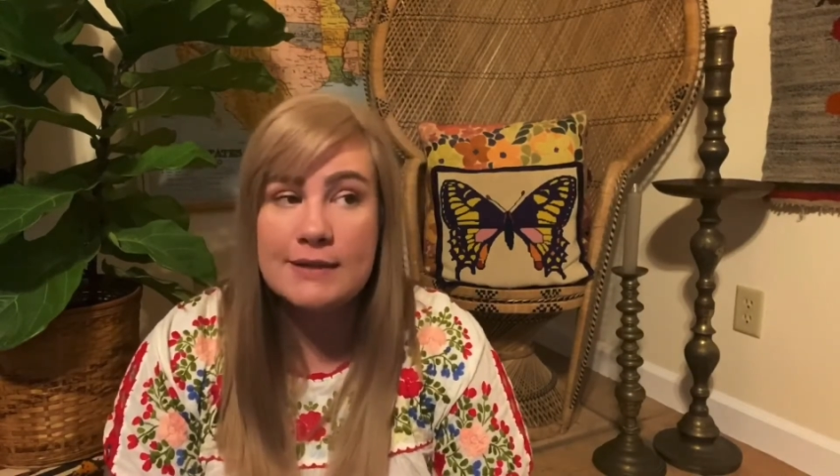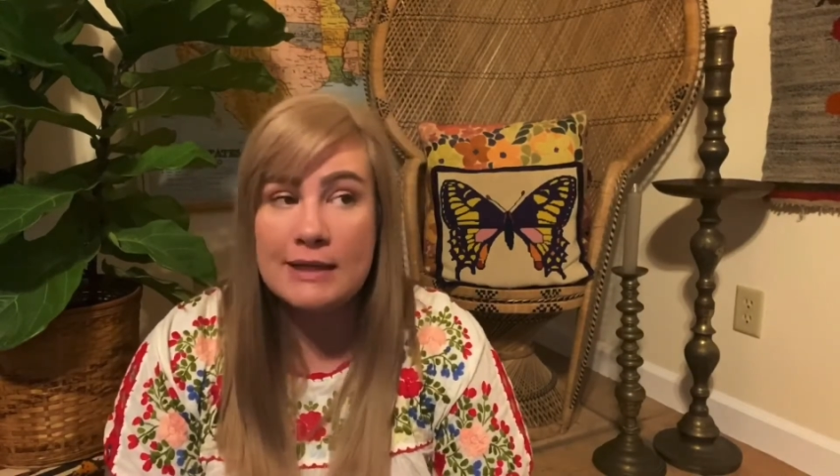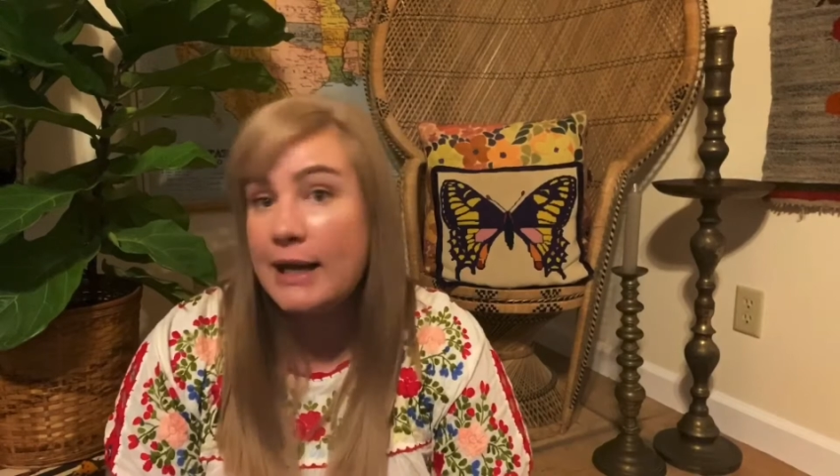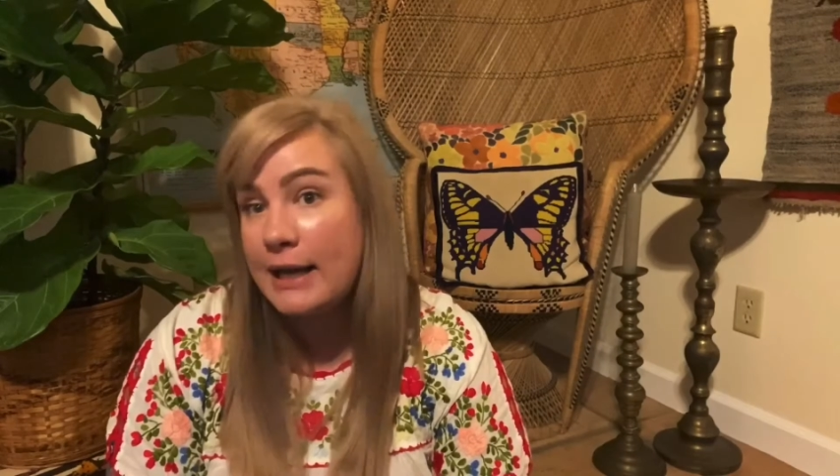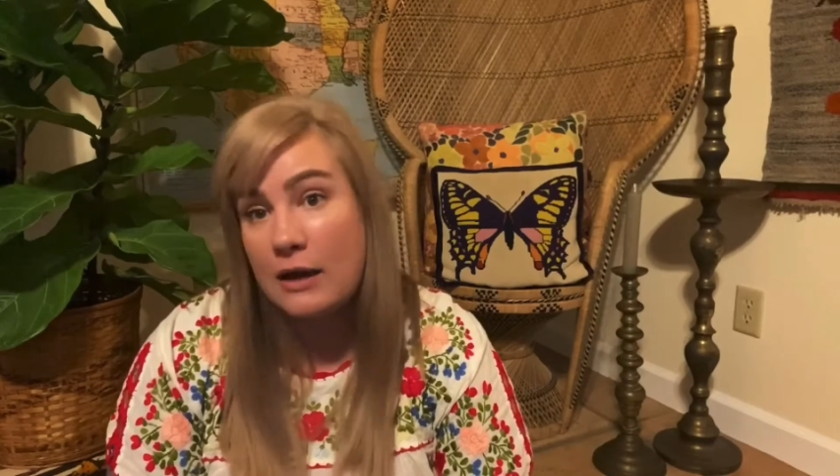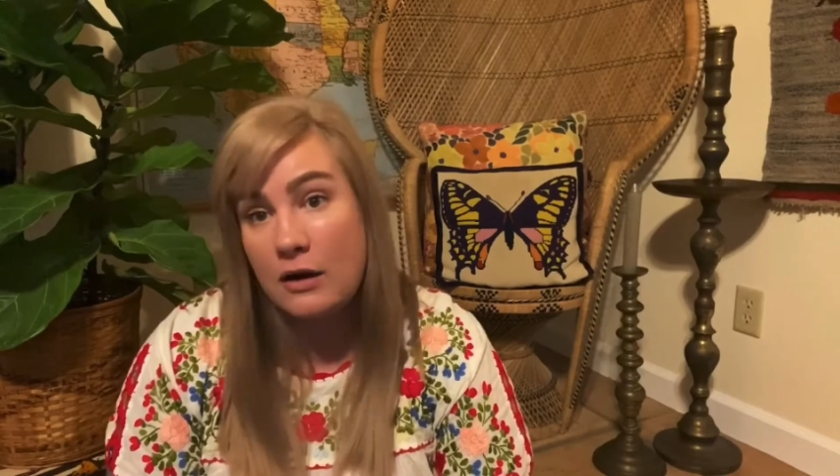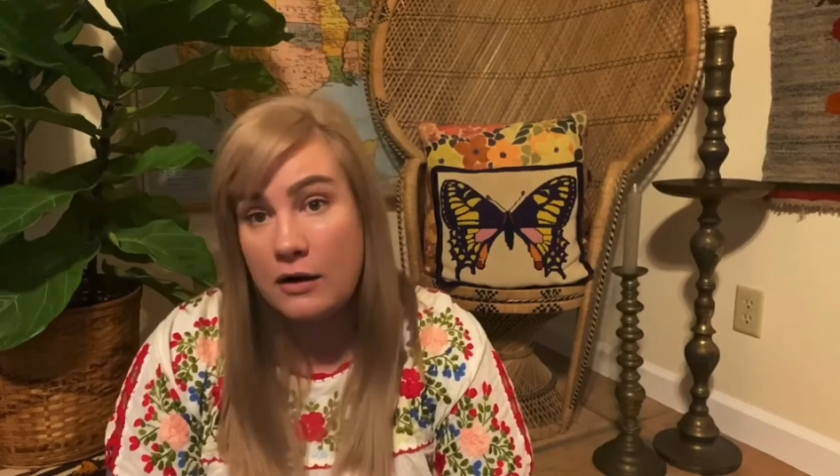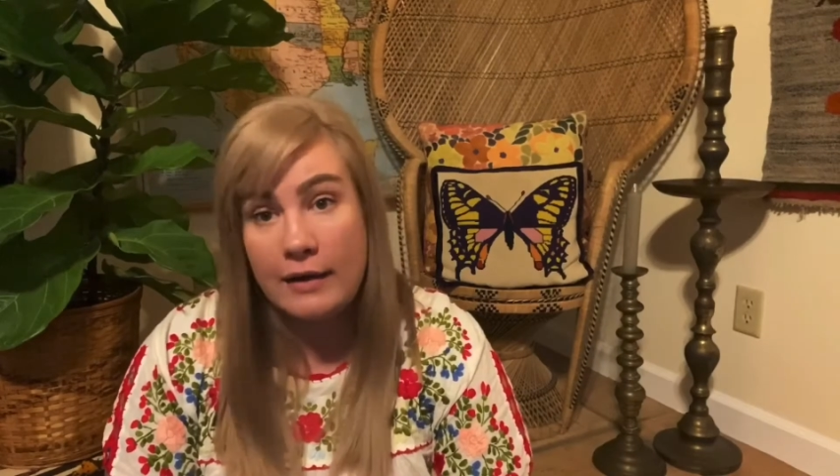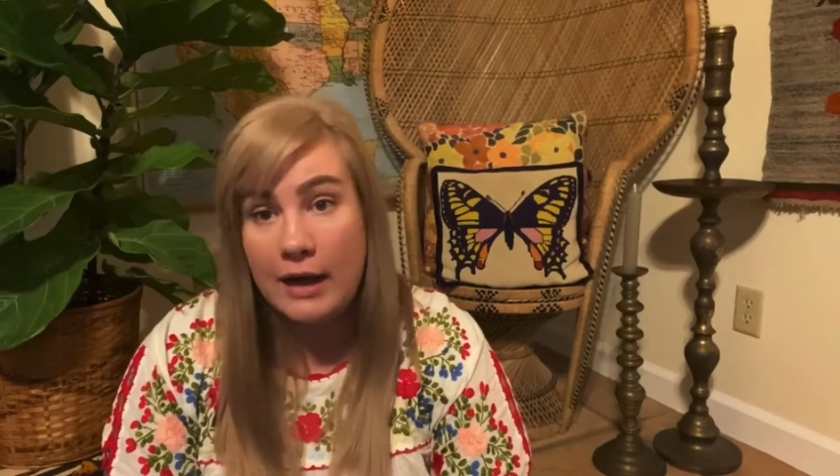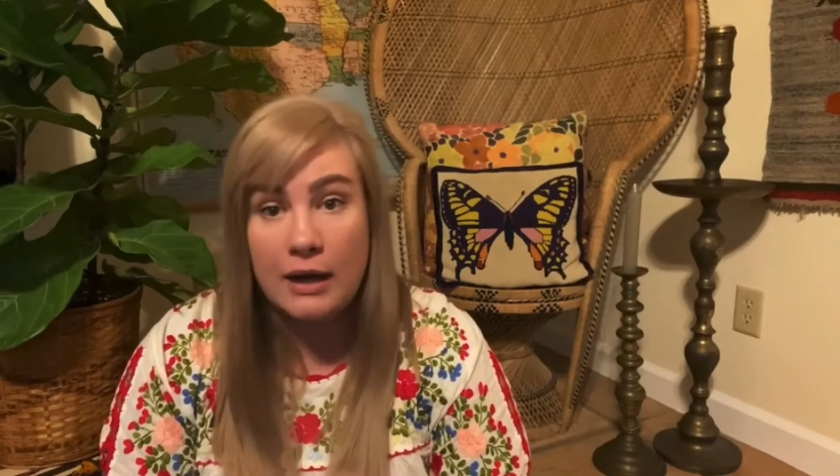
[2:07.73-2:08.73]
and I get all
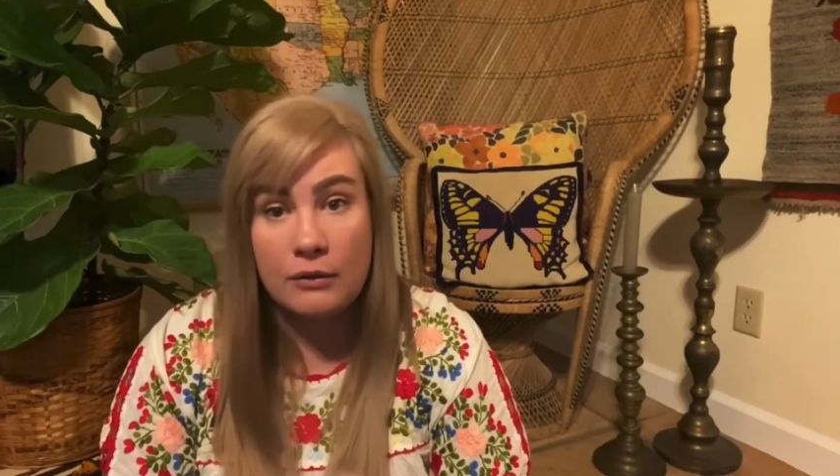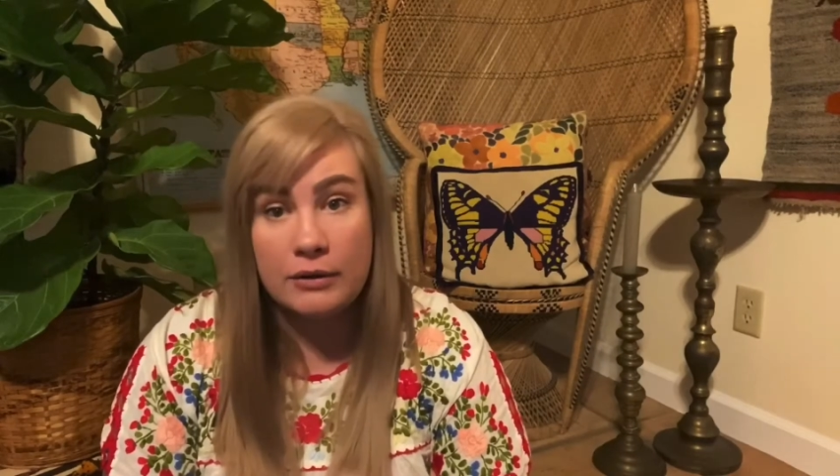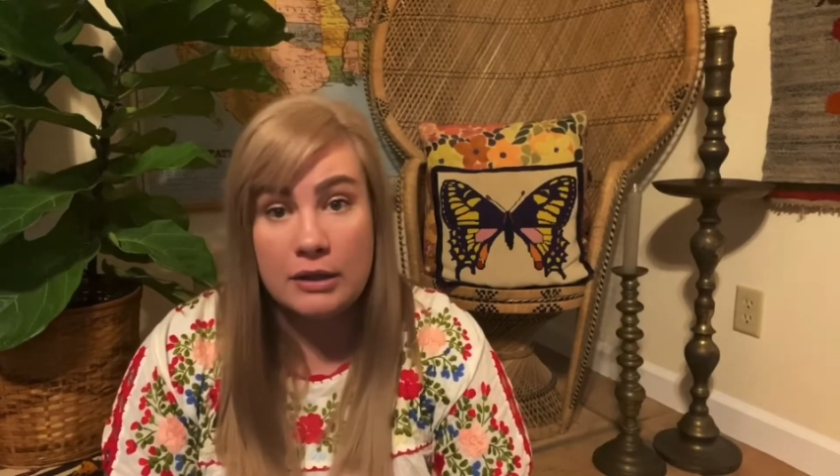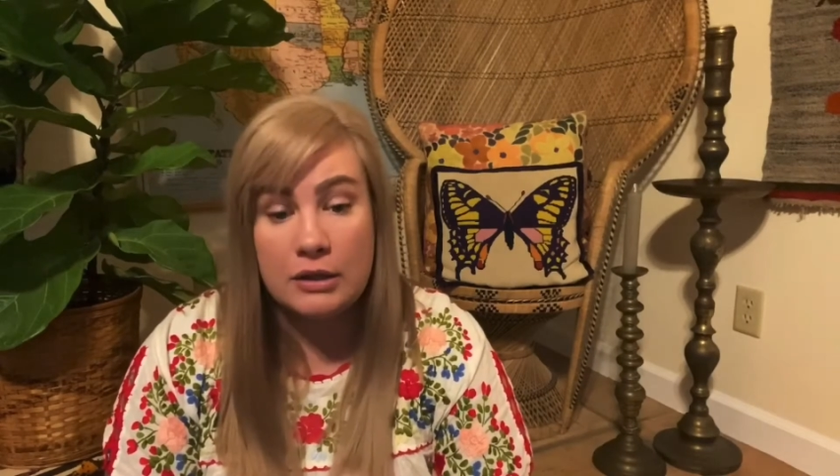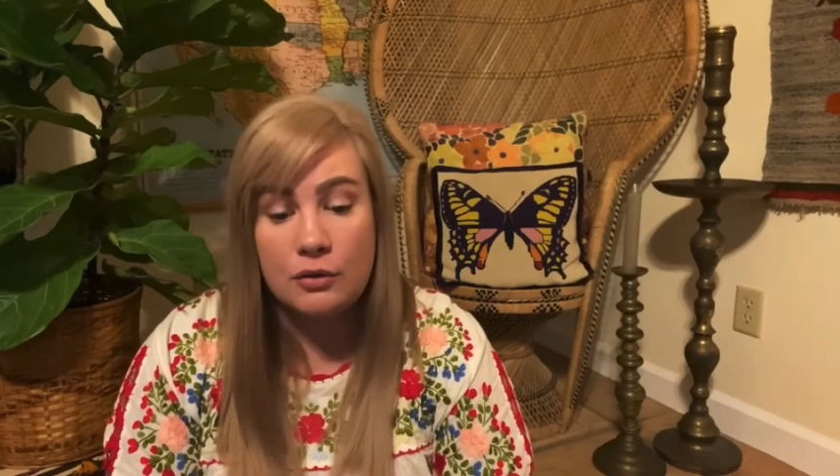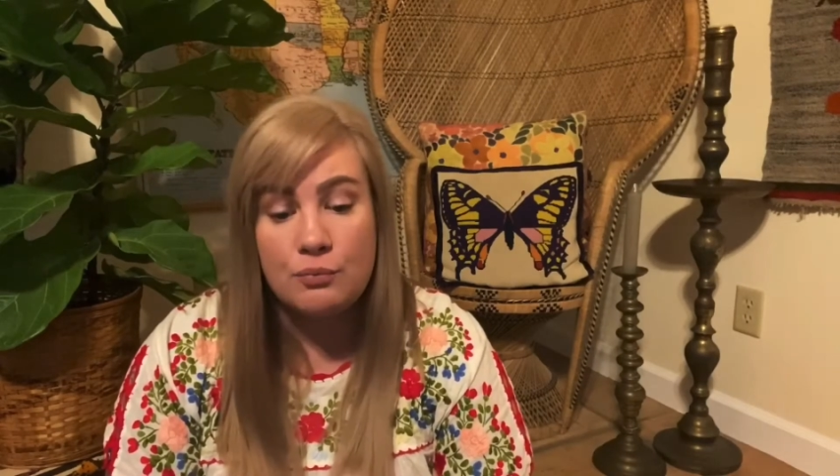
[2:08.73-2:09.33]
that, I really do.